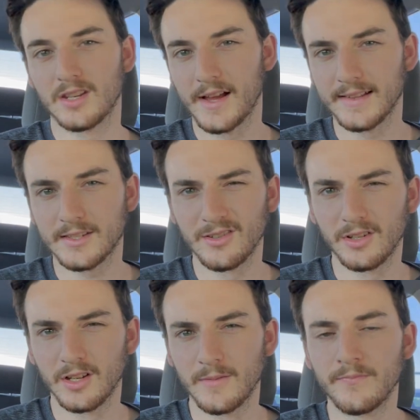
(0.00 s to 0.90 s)
not so
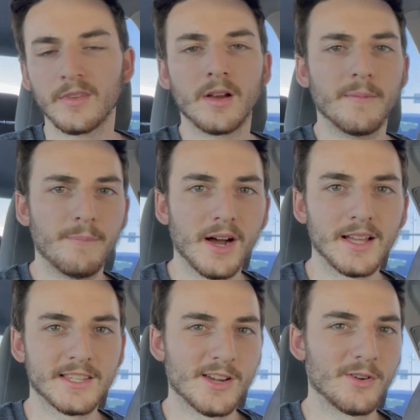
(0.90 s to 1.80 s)
good,
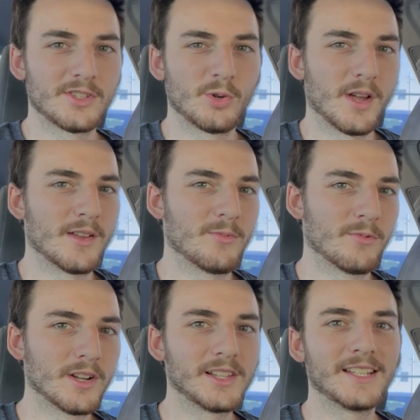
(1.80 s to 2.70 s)
but it's going to a
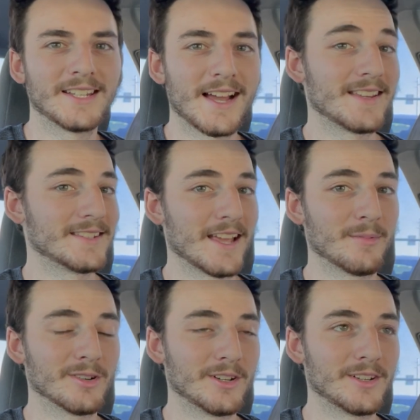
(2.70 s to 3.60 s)
really nice
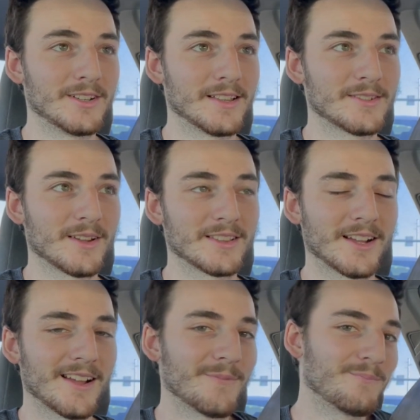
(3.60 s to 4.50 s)
neighborhood, and so I
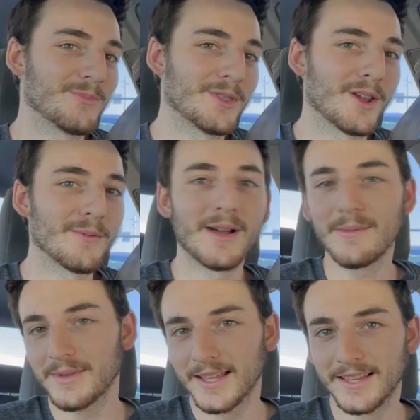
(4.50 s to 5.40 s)
thought, there
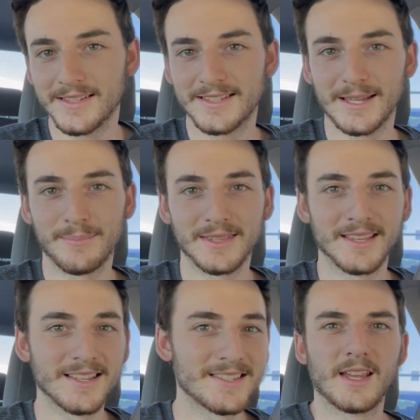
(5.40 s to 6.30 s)
might be a hidden tip in
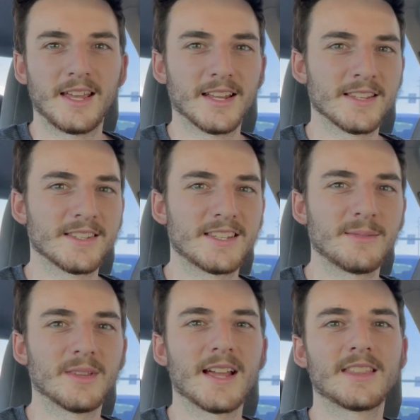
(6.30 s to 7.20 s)
this. It doesn't
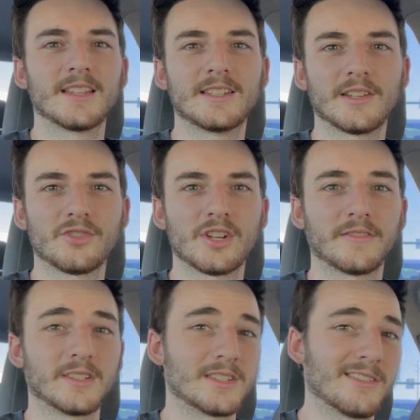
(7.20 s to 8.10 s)
seem like the dinner
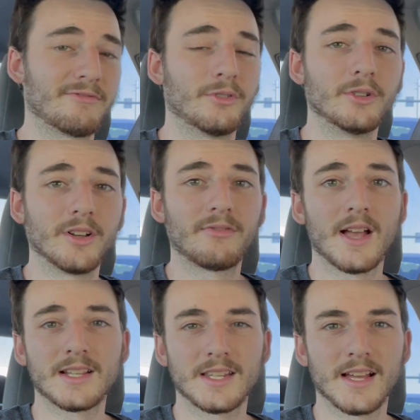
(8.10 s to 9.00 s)
shift is in full
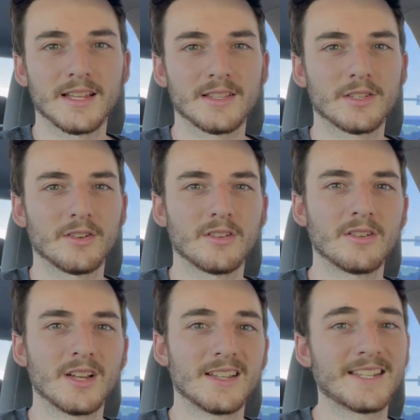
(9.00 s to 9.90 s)
effect yet, and
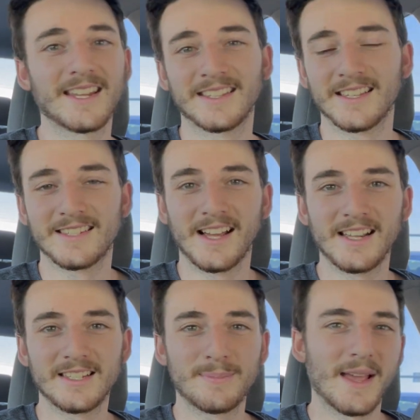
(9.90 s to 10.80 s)
so taking this
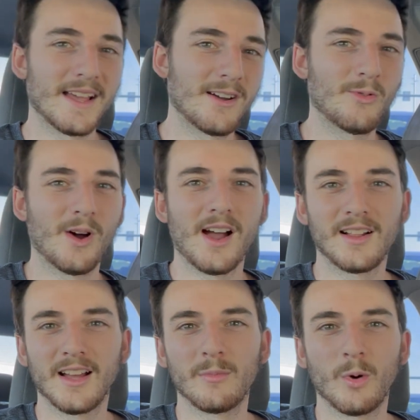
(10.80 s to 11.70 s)
nice payout
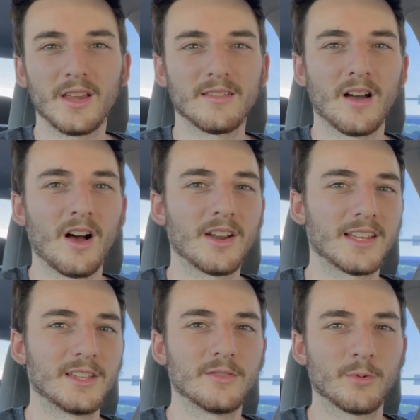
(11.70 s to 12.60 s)
while I'm waiting on a
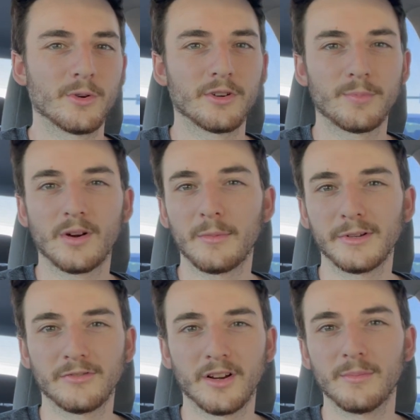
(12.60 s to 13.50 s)
get order,
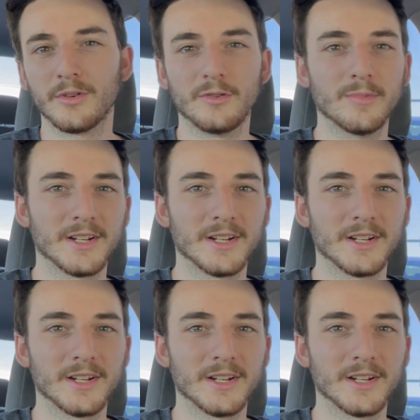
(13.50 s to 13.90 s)
probably from Uber